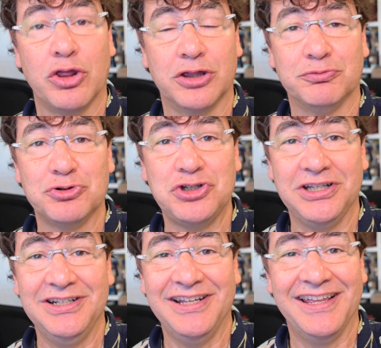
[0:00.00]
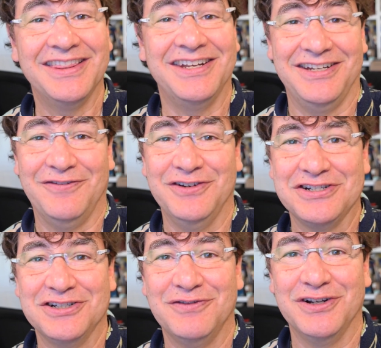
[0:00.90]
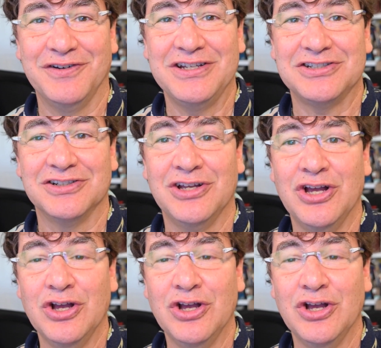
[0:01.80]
the routine, the definition of innovation.